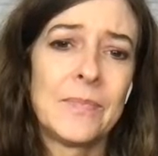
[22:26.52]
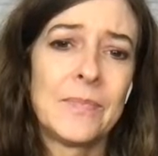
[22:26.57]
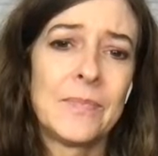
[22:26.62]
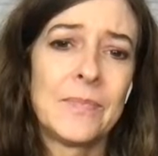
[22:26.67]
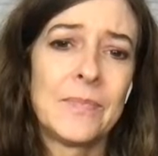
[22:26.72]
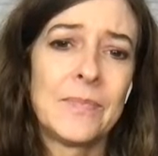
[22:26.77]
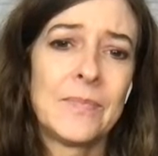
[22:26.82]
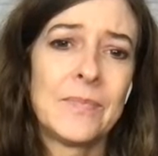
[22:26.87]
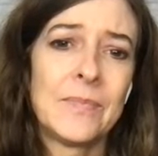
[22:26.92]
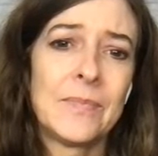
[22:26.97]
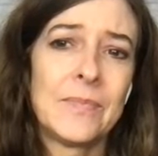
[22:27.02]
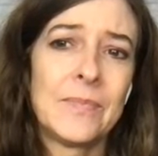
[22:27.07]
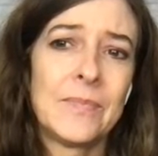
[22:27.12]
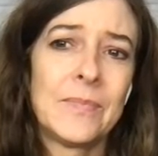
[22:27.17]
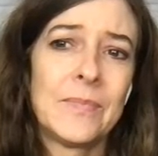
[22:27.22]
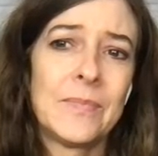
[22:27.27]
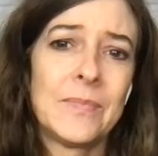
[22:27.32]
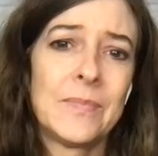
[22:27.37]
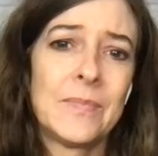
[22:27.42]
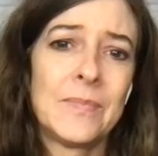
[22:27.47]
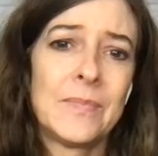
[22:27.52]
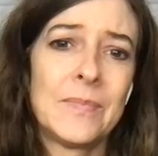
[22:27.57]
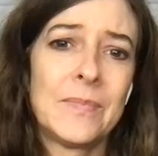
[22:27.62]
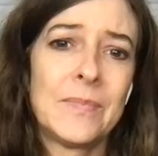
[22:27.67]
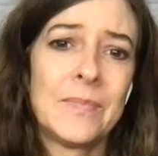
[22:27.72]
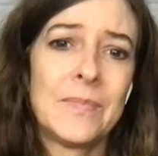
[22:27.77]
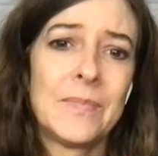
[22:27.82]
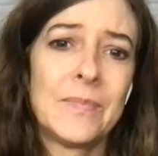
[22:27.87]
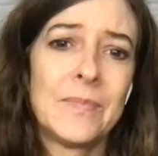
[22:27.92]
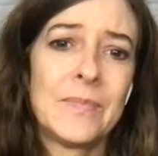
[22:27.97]

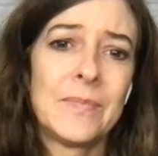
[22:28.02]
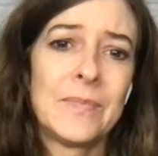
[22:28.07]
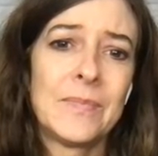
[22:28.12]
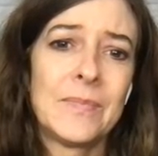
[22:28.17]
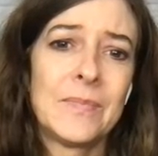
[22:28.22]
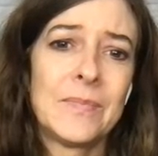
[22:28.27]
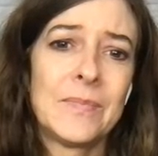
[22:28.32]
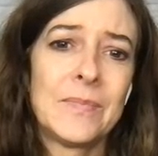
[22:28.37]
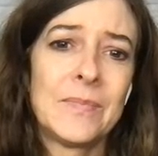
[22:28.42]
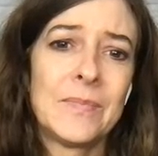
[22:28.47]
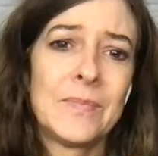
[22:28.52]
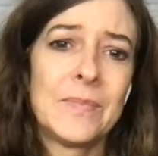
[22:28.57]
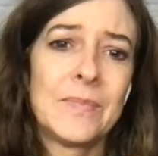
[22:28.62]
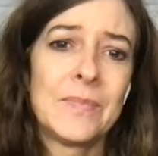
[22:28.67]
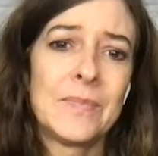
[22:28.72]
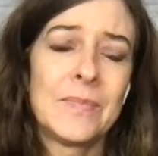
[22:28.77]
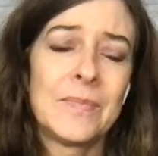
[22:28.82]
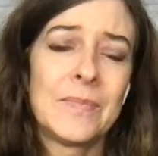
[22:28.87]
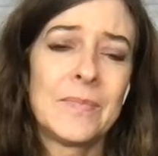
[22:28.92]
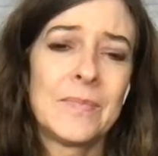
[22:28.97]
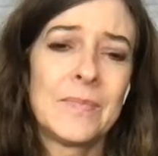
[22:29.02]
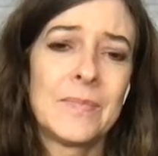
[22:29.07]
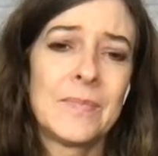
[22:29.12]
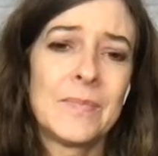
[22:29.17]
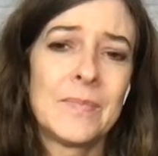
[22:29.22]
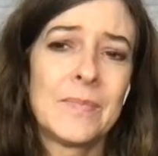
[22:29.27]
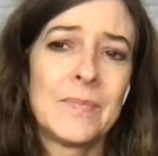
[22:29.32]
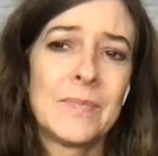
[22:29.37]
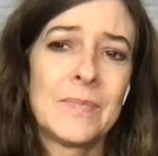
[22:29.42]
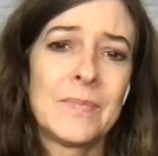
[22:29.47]

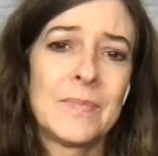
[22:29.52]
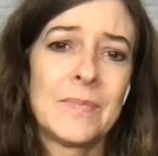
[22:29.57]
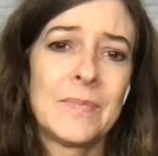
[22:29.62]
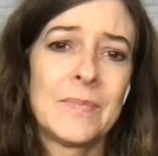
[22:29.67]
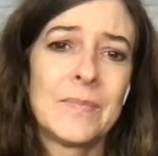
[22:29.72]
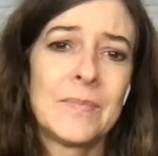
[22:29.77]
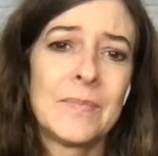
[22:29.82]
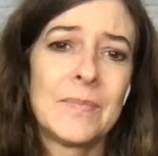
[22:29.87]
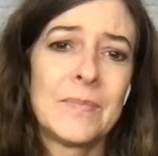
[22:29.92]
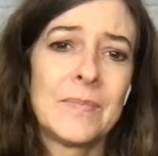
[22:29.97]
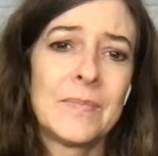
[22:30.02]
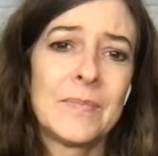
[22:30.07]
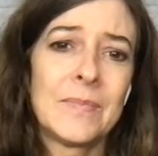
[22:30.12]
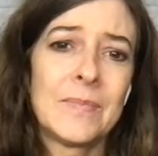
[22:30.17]
(not speaking)